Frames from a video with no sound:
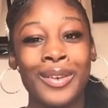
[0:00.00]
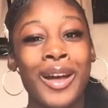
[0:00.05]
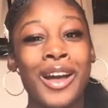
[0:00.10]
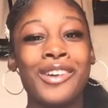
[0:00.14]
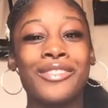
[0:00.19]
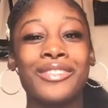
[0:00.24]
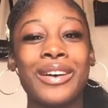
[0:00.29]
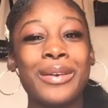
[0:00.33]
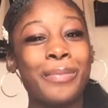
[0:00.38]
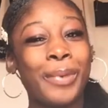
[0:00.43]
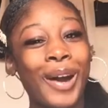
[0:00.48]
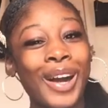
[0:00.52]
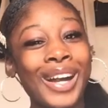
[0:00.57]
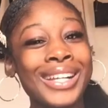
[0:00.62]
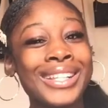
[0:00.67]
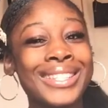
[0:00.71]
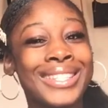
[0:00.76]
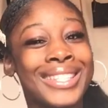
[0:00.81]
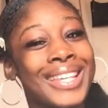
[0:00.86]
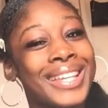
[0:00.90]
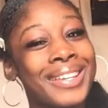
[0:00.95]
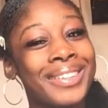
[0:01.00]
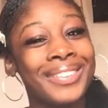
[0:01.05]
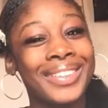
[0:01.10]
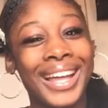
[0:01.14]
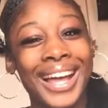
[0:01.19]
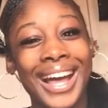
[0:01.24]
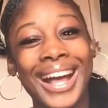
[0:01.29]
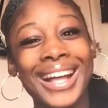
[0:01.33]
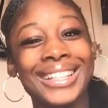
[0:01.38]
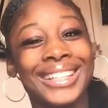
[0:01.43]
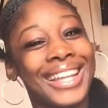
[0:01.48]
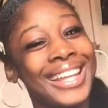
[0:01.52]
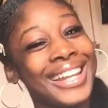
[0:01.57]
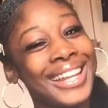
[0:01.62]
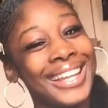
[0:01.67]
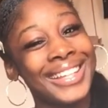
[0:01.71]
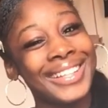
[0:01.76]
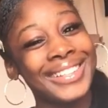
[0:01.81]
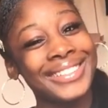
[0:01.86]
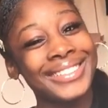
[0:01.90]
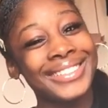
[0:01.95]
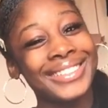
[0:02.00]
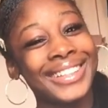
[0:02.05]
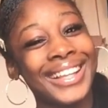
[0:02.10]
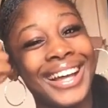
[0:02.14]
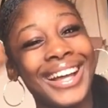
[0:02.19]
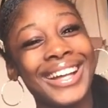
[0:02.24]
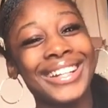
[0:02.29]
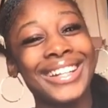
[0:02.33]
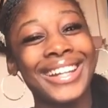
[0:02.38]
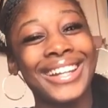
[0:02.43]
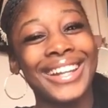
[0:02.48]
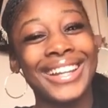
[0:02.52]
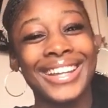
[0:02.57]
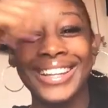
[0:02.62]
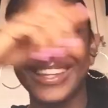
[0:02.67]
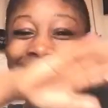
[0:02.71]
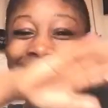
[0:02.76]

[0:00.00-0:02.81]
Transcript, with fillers: for part two like i did it i did it